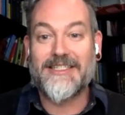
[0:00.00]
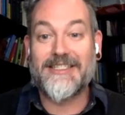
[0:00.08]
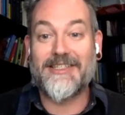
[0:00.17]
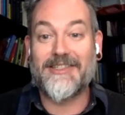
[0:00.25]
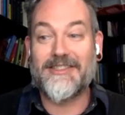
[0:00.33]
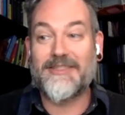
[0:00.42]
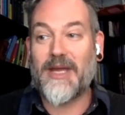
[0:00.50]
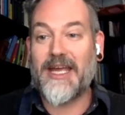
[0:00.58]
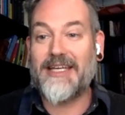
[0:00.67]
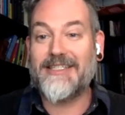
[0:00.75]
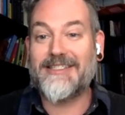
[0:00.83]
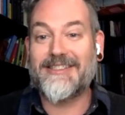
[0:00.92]
still
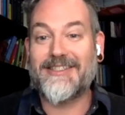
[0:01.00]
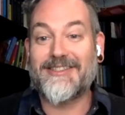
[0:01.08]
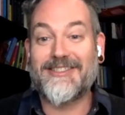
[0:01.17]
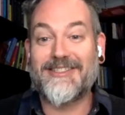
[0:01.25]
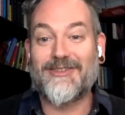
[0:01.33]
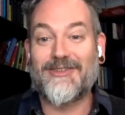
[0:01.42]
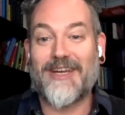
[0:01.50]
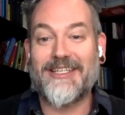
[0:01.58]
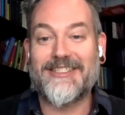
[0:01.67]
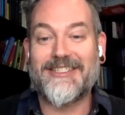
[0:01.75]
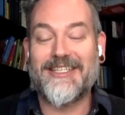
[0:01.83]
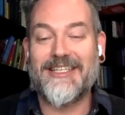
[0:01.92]
space, there's still
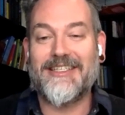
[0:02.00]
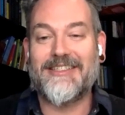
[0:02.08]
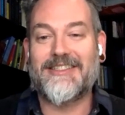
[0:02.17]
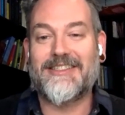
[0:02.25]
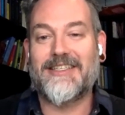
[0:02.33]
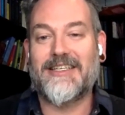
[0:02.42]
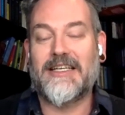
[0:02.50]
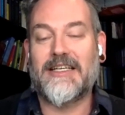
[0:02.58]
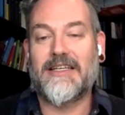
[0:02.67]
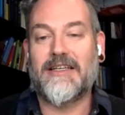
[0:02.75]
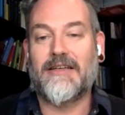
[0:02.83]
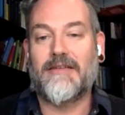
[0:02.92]
great seats,
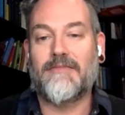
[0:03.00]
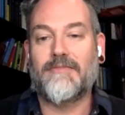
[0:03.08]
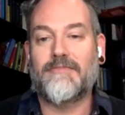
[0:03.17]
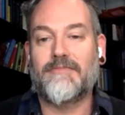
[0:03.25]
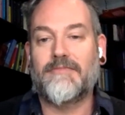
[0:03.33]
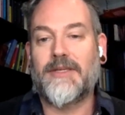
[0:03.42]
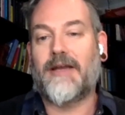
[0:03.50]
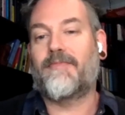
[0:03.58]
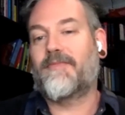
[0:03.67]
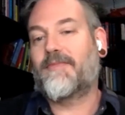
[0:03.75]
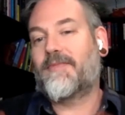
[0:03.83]
and yeah,